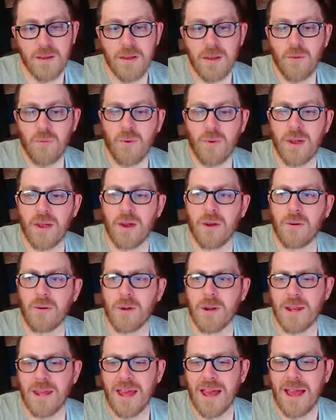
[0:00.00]
We
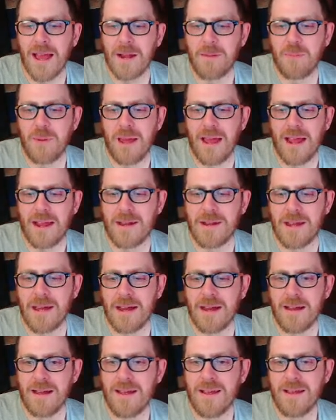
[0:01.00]
already had
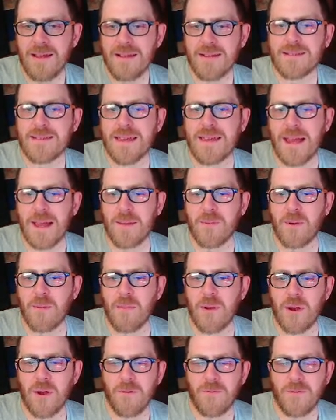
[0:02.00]
Panda. It's getting
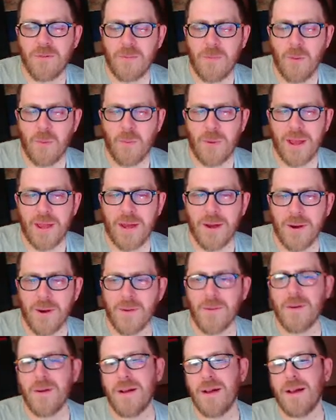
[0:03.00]
removed from the
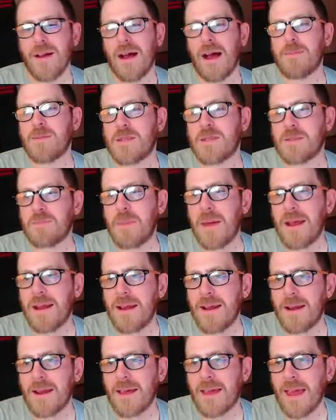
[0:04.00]
wheel. I'm
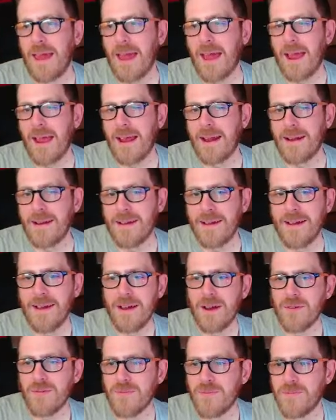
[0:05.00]
spinning again.
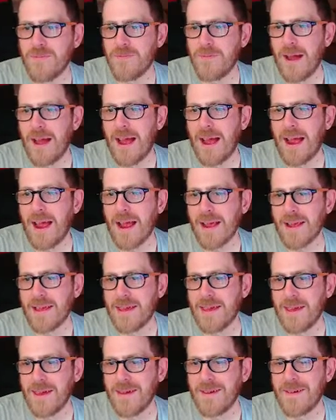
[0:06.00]

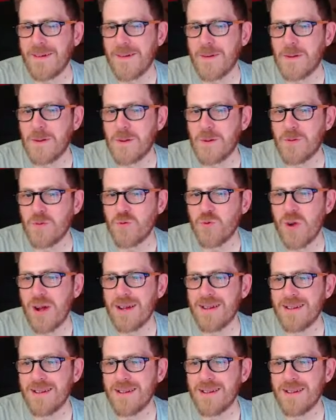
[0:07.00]
Fuck you.